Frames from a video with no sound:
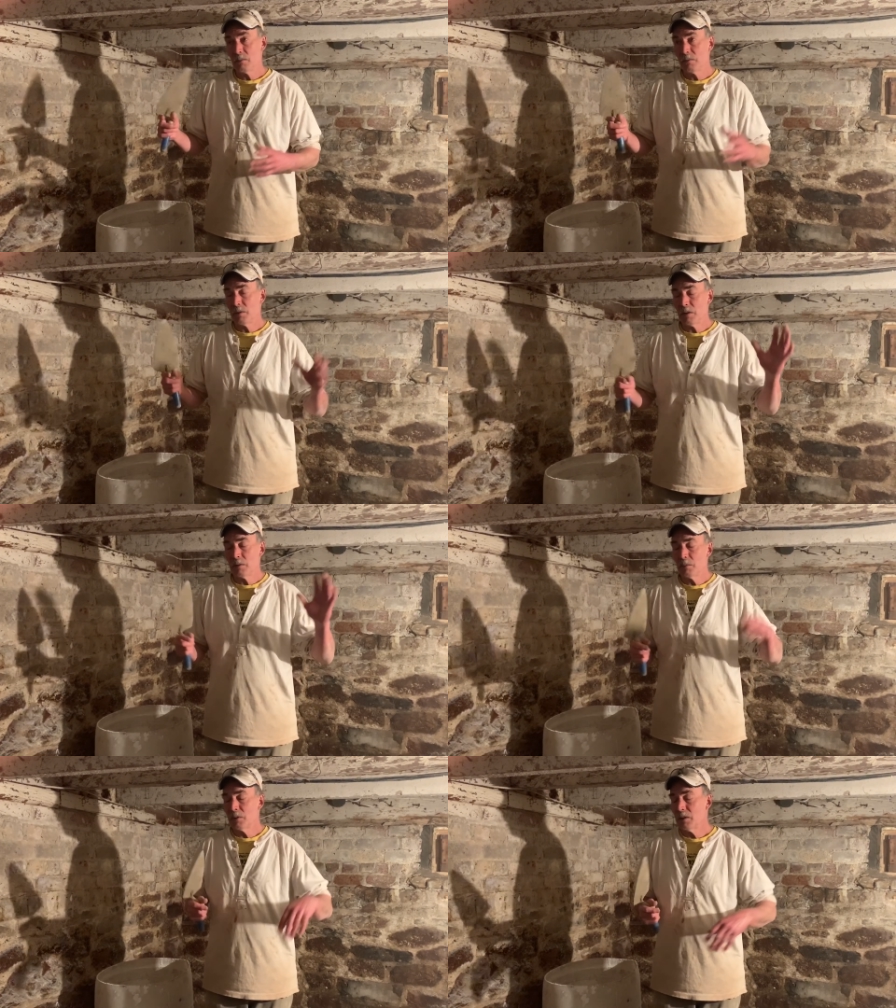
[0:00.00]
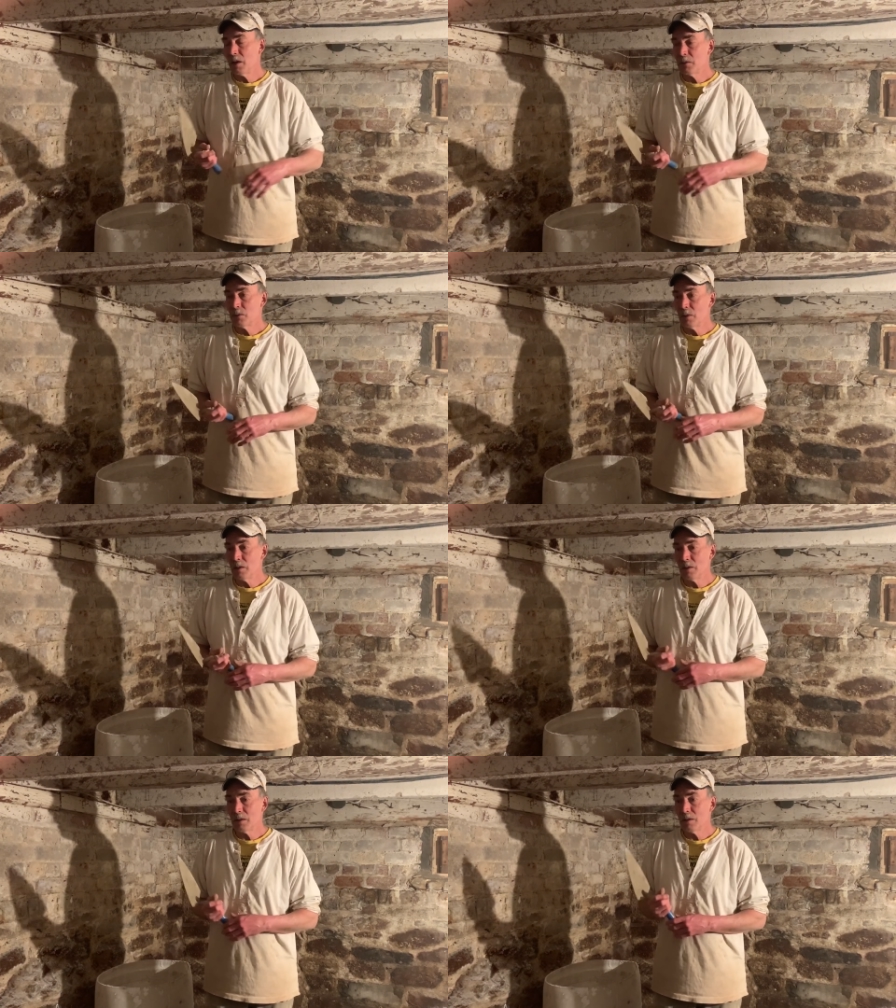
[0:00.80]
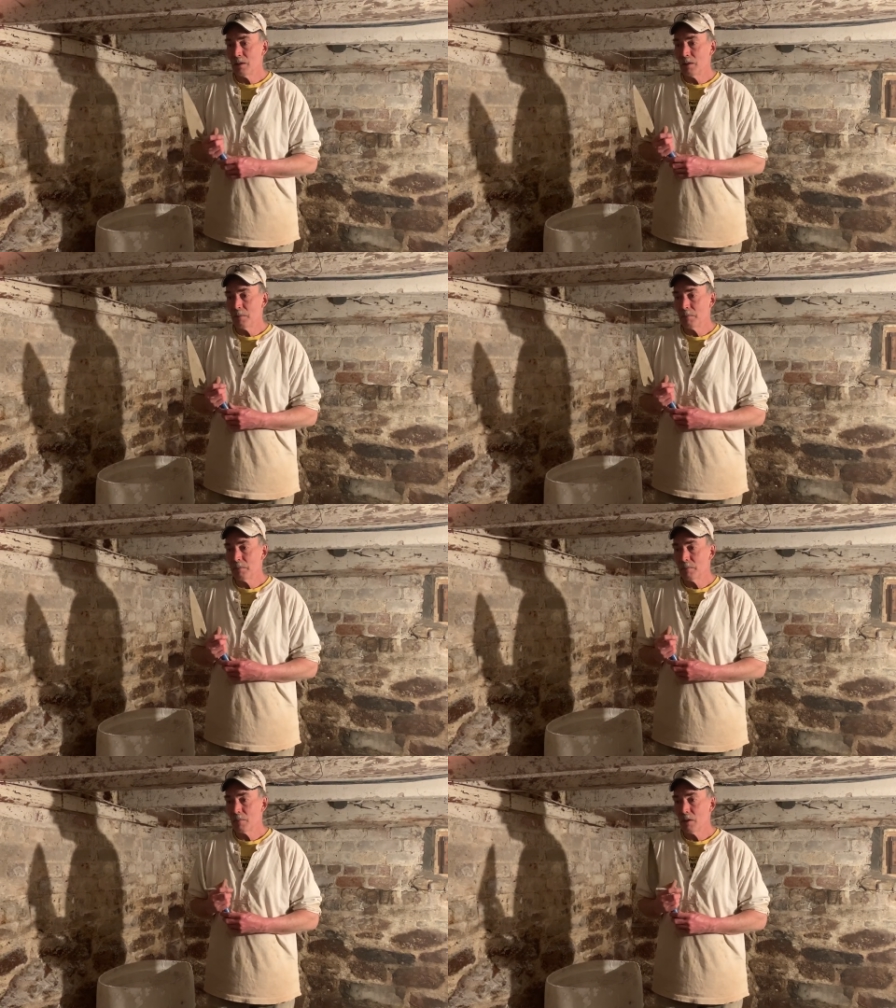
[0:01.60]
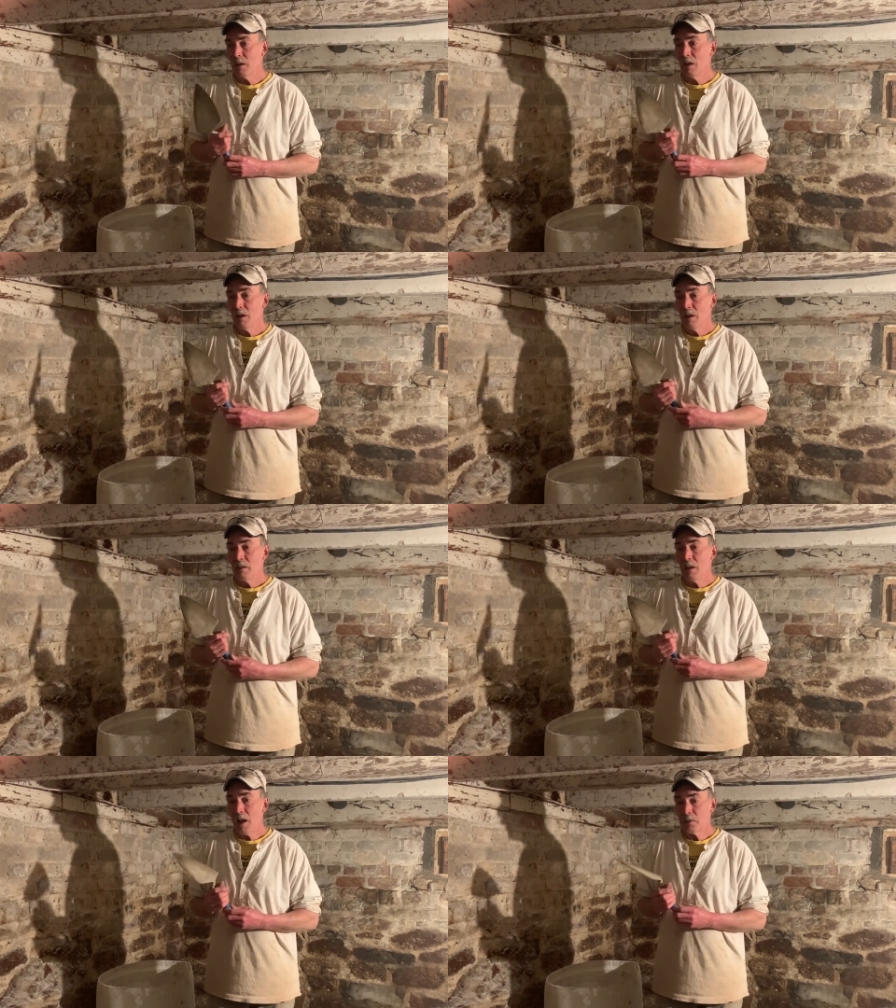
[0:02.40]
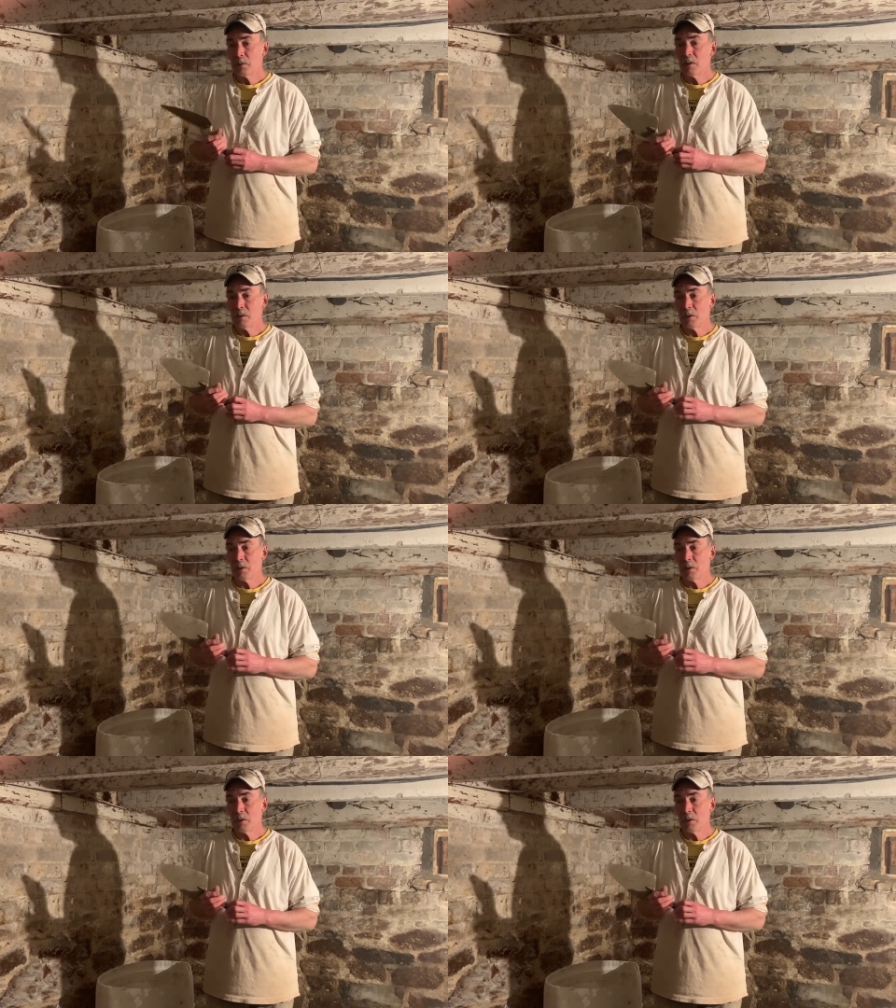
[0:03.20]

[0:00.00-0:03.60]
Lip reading: Forget the word hydraulic. Naturally